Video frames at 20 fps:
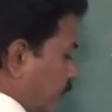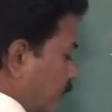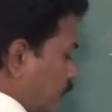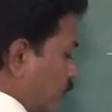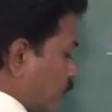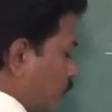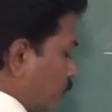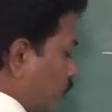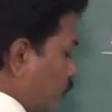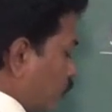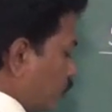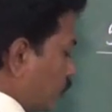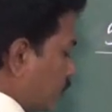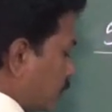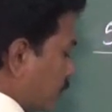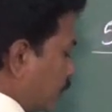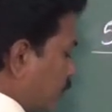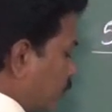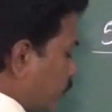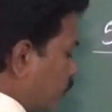2 2s
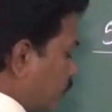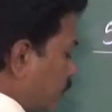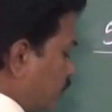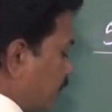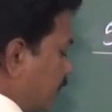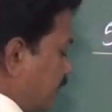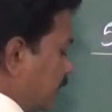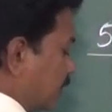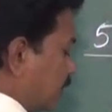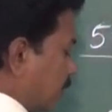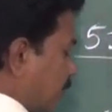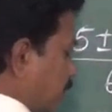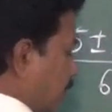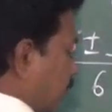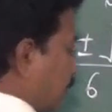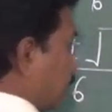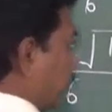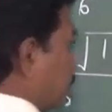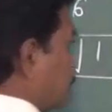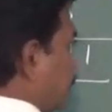are 2 3s are.
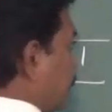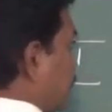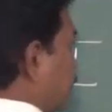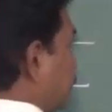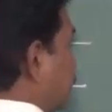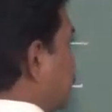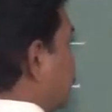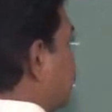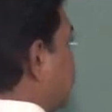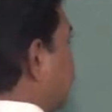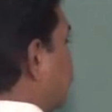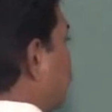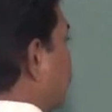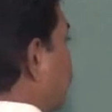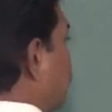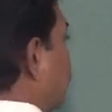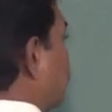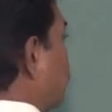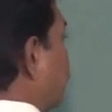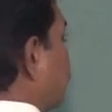So x is equal
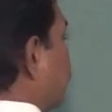to